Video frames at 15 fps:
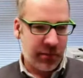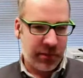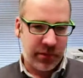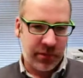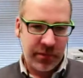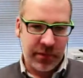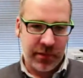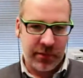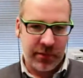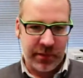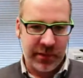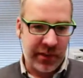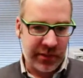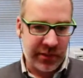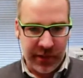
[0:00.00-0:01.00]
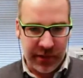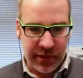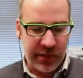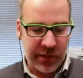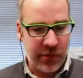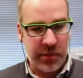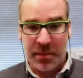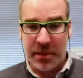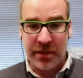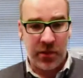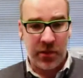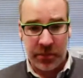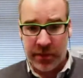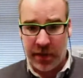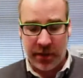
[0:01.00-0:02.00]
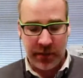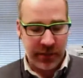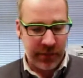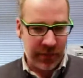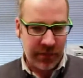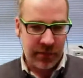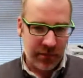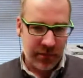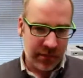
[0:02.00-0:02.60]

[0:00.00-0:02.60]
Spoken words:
There was a dozen of us. Everybody's home safe and